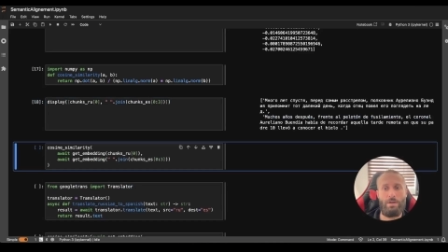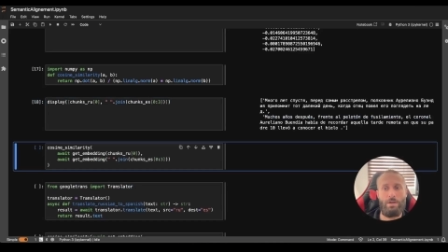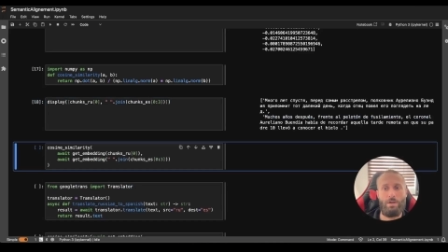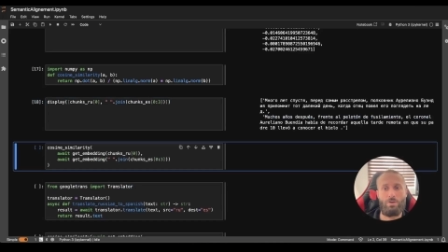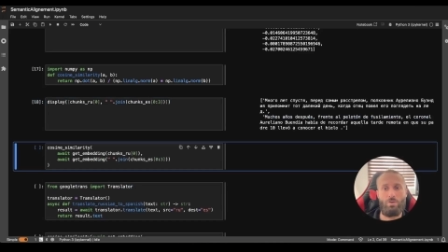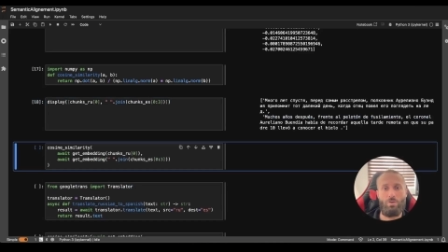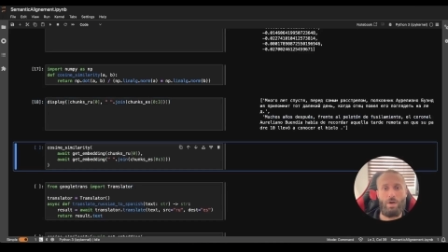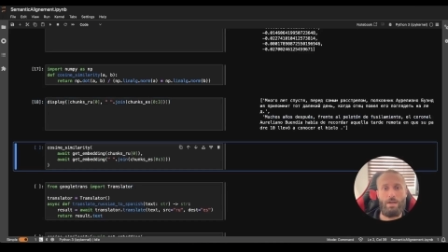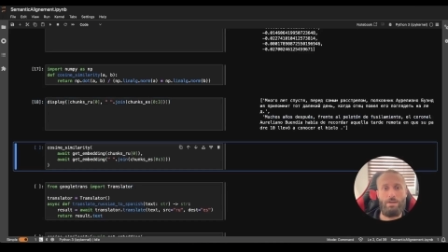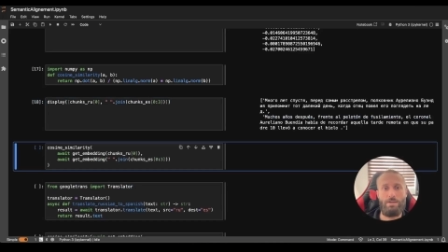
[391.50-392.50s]
So
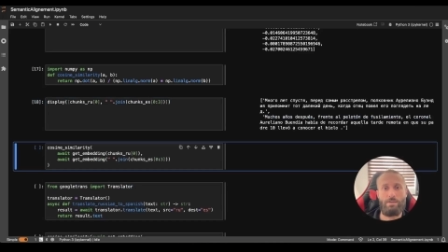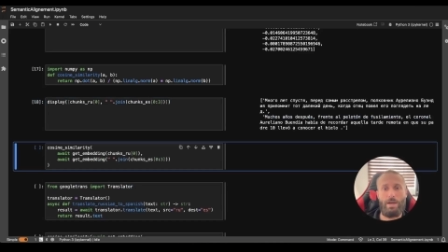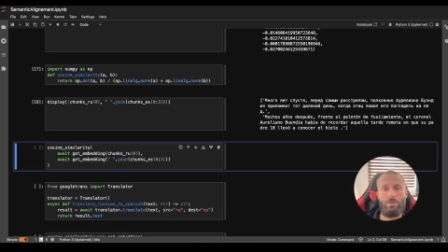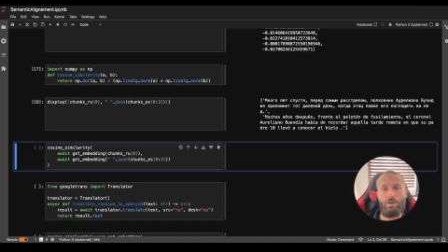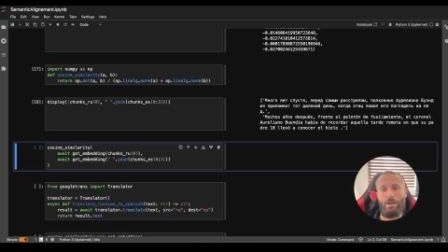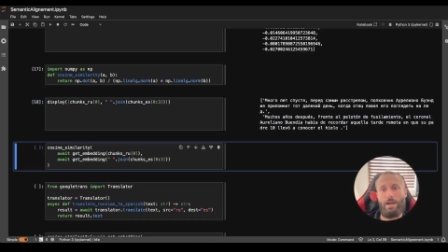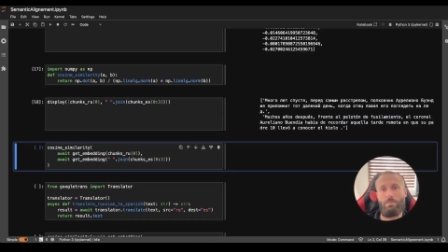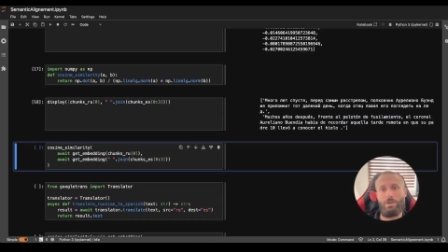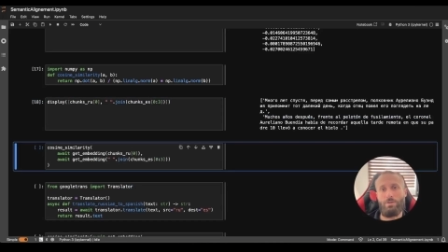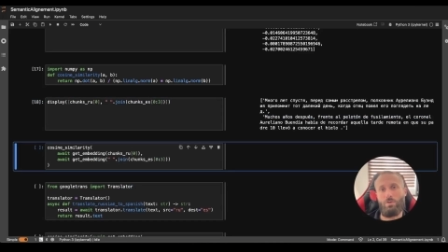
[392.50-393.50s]
I did this manual
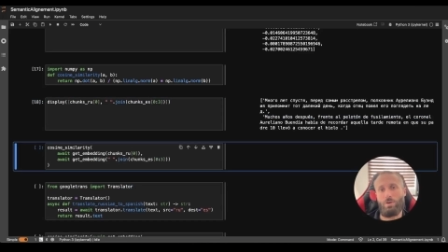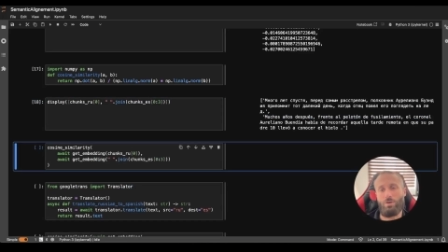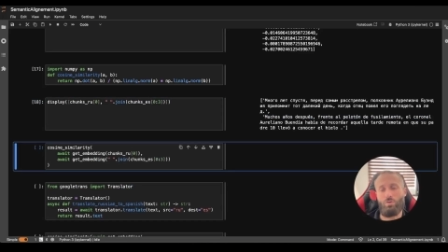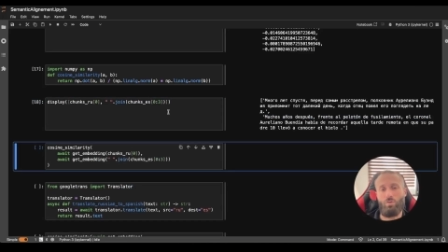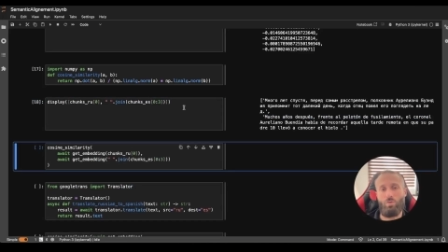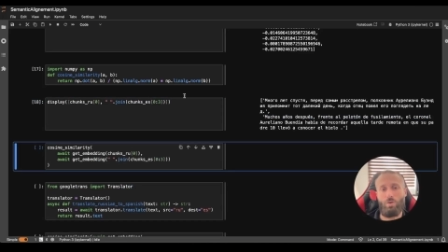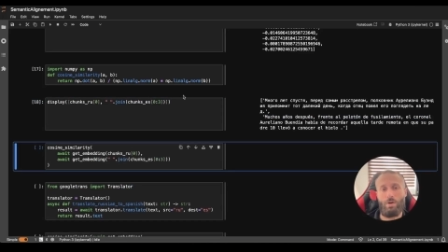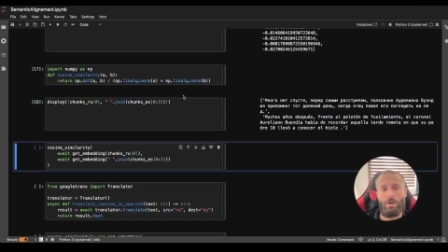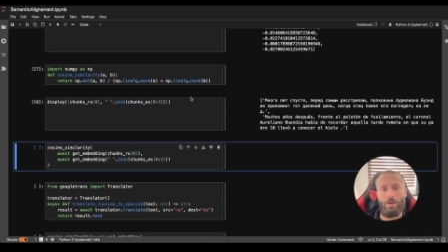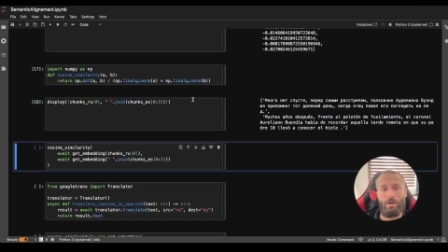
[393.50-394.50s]
alignment in order to
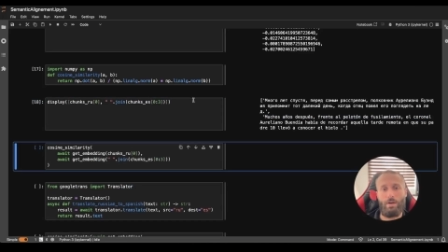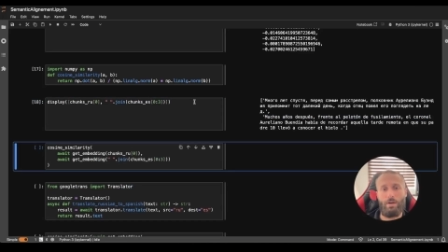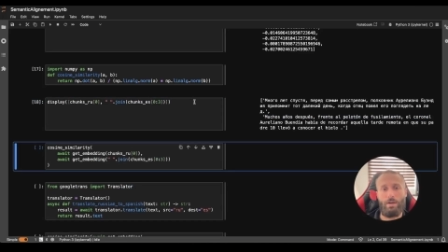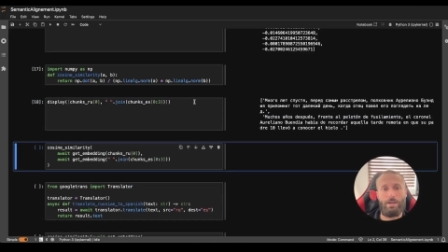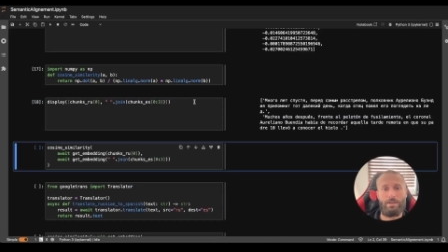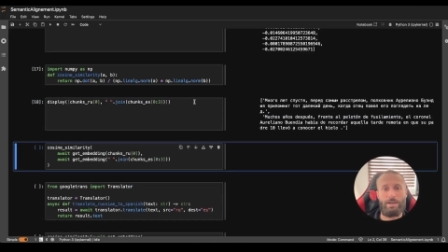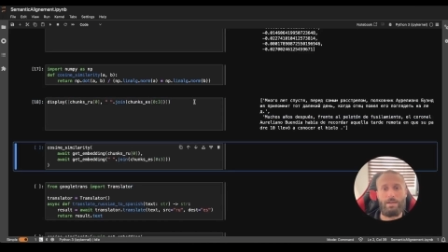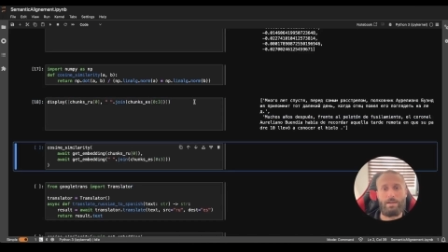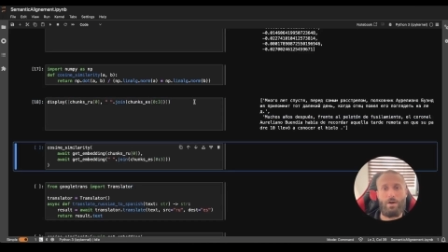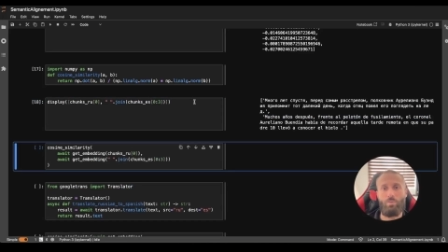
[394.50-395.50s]
get a
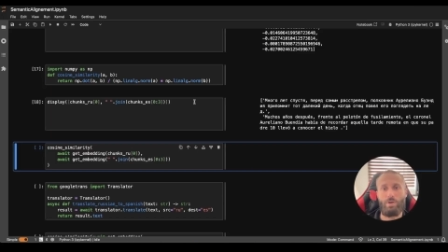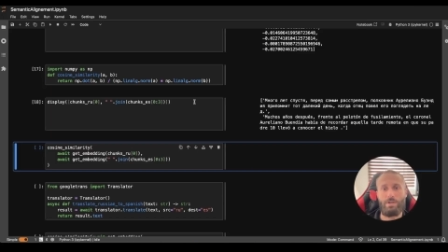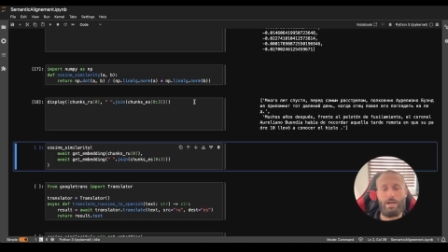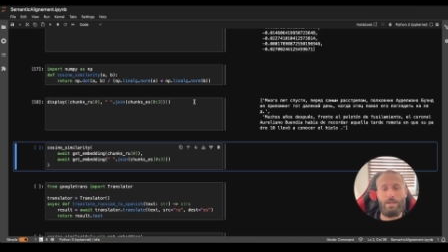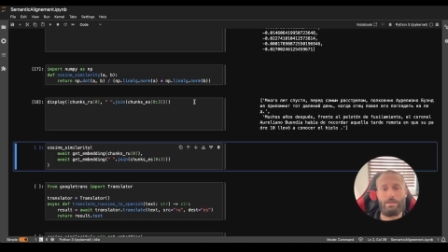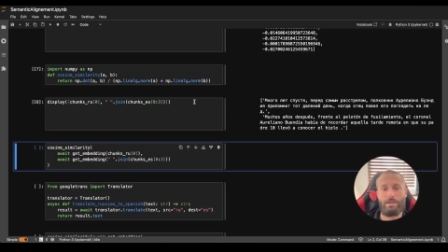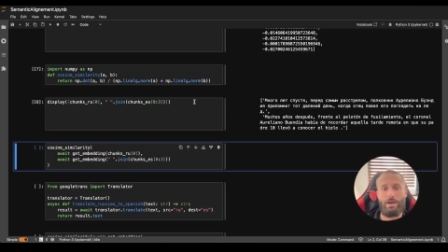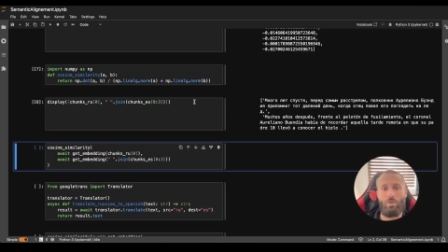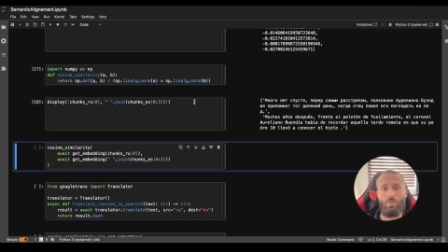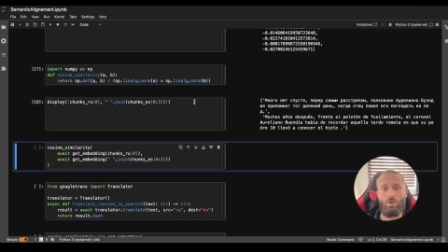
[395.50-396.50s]
sense how precise
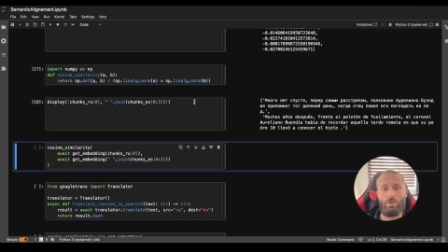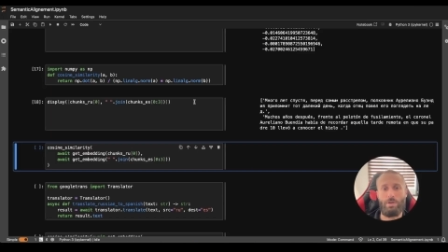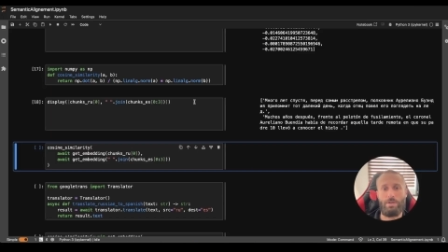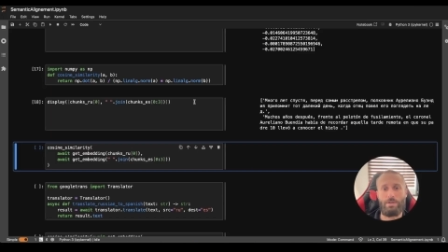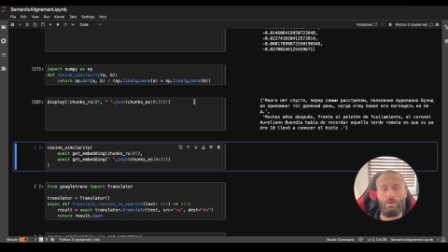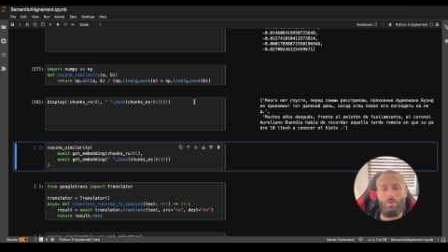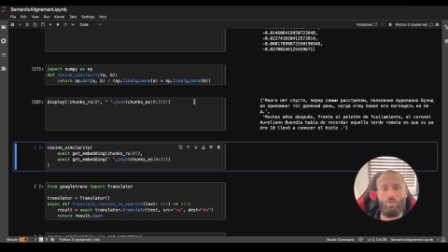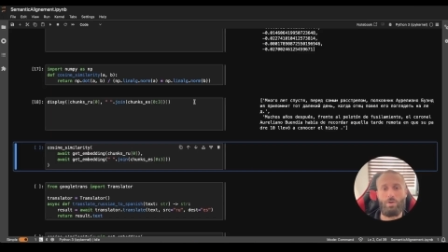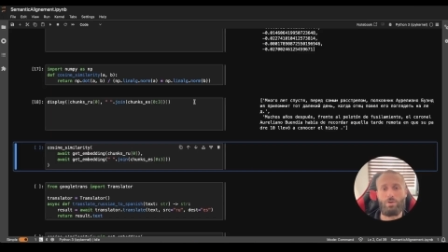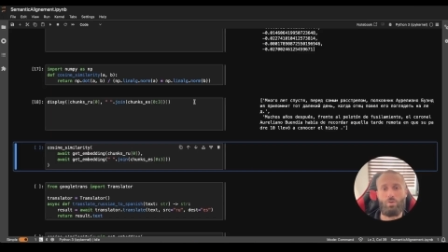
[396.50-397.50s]
our model is,
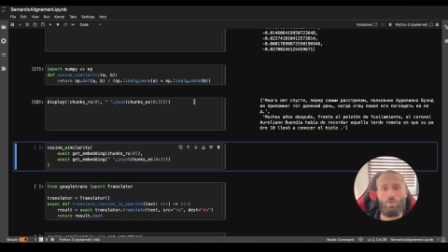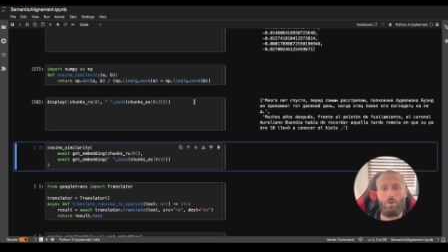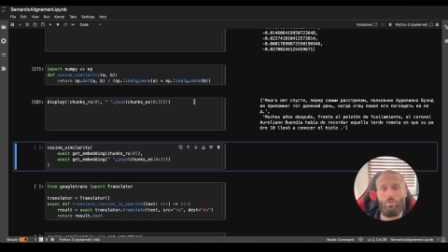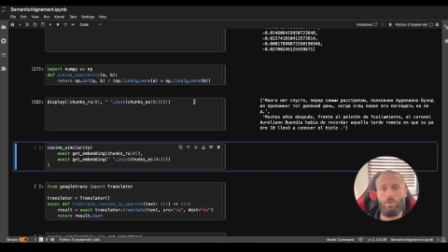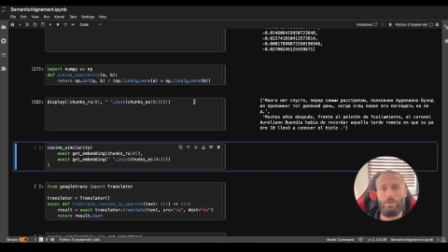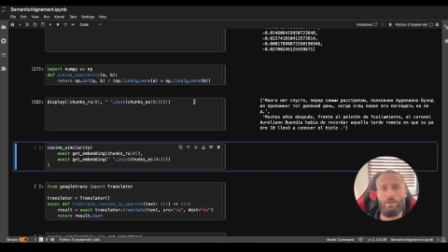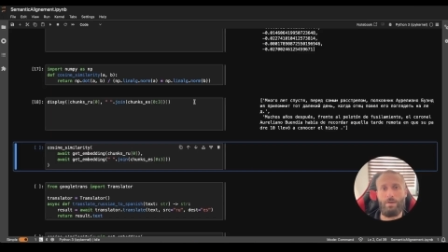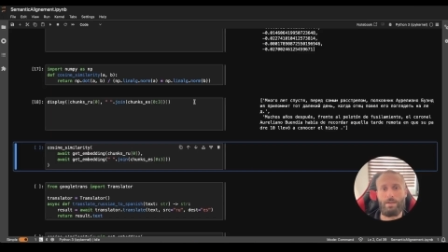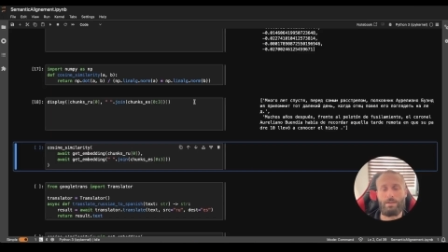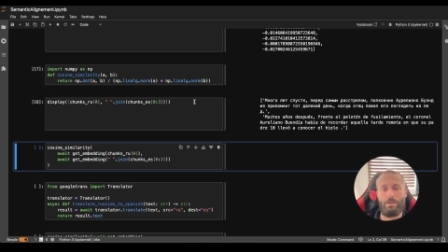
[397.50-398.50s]
what score would it give
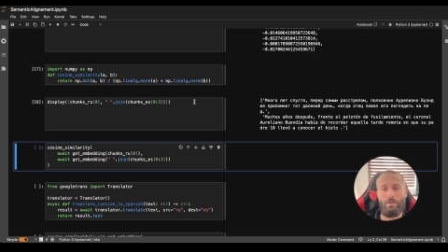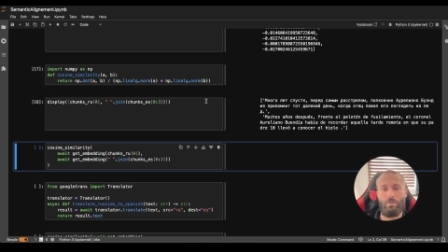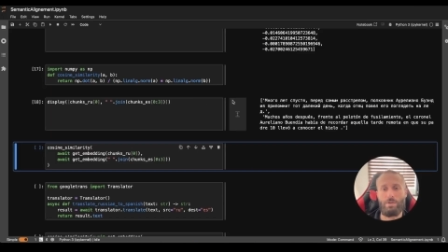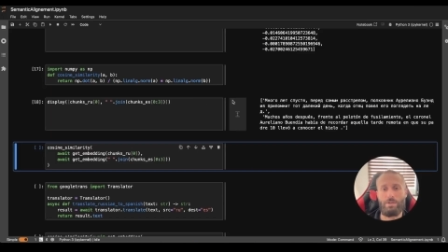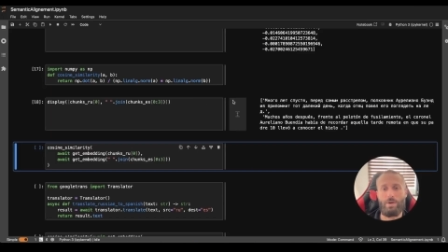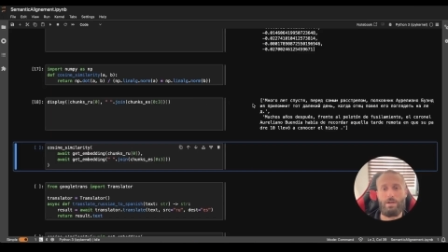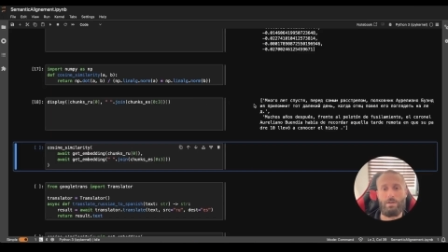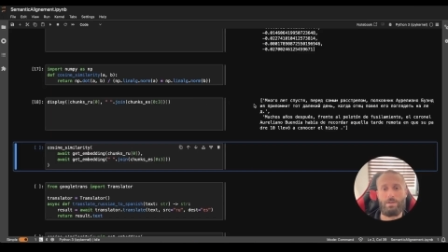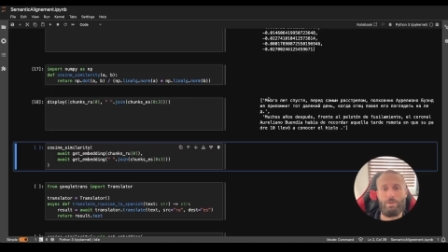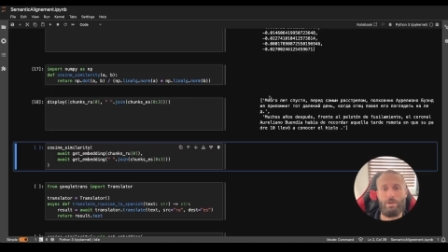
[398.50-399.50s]
us for the
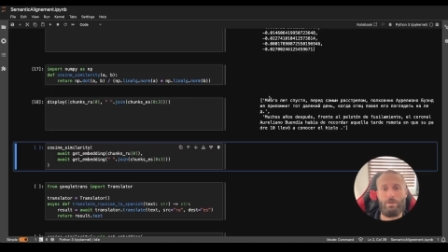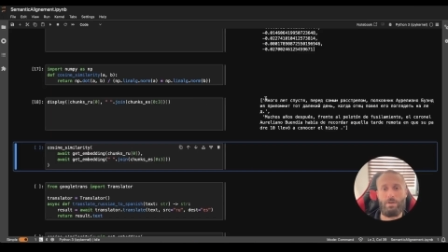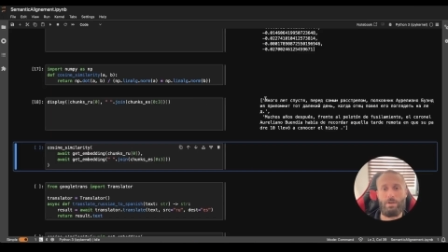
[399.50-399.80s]
semantical similarity.